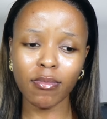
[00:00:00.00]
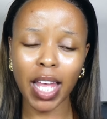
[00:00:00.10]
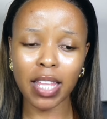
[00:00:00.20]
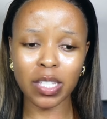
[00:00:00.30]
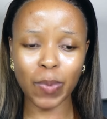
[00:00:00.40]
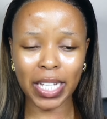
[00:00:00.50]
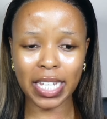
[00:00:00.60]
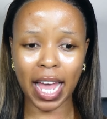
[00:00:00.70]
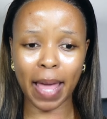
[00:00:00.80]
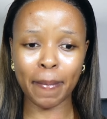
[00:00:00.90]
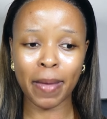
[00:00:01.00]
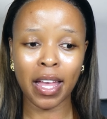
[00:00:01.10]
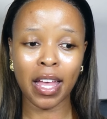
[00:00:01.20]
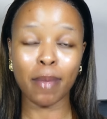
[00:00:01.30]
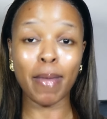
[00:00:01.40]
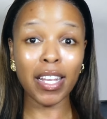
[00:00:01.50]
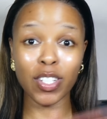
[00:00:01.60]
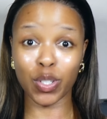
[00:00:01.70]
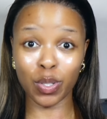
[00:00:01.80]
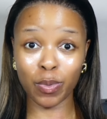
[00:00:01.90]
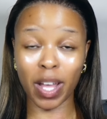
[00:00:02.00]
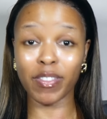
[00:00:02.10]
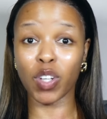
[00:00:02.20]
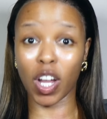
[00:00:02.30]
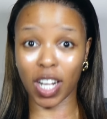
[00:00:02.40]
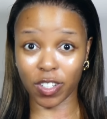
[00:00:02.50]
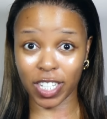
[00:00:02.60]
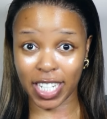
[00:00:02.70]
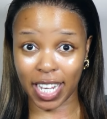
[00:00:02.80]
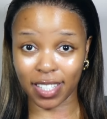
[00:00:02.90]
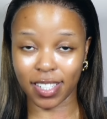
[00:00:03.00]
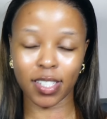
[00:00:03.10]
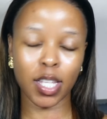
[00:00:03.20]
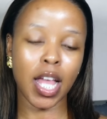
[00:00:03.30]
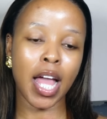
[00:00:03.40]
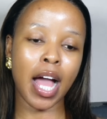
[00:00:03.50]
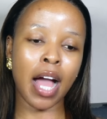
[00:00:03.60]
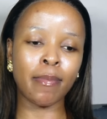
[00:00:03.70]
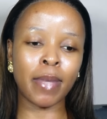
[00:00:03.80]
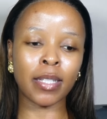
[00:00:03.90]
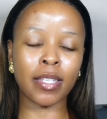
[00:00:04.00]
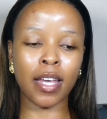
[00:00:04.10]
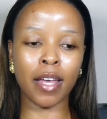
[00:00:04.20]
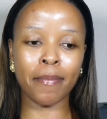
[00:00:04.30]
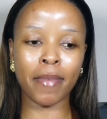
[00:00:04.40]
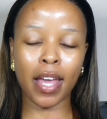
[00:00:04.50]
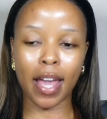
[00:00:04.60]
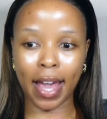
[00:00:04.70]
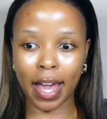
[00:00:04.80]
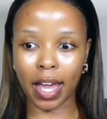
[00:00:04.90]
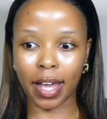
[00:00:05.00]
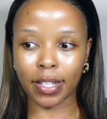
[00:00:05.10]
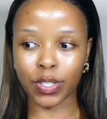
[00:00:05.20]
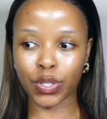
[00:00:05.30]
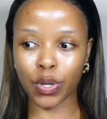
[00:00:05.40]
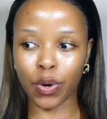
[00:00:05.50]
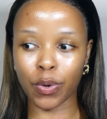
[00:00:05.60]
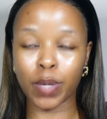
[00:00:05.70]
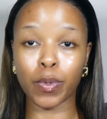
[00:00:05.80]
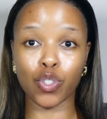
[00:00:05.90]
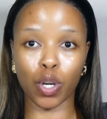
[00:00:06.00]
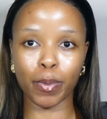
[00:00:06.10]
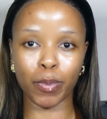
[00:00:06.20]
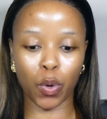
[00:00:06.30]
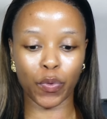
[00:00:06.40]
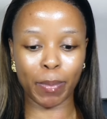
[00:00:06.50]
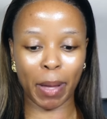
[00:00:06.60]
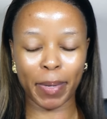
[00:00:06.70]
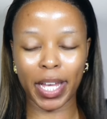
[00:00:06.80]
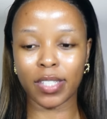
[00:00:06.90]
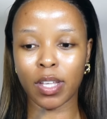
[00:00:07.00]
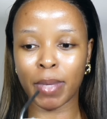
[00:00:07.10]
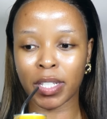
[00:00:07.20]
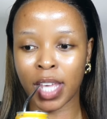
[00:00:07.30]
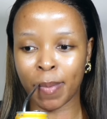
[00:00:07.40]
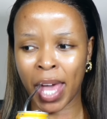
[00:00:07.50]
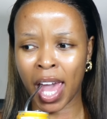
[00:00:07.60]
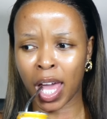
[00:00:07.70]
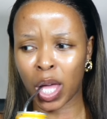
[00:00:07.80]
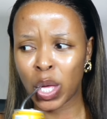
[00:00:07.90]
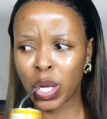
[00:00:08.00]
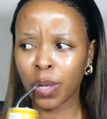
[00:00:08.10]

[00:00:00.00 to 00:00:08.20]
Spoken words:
this one time, mind you, we haven't gone out on a date. I'm like to him, hey, so he was dropping me off at my place. So I'm like to him, hey,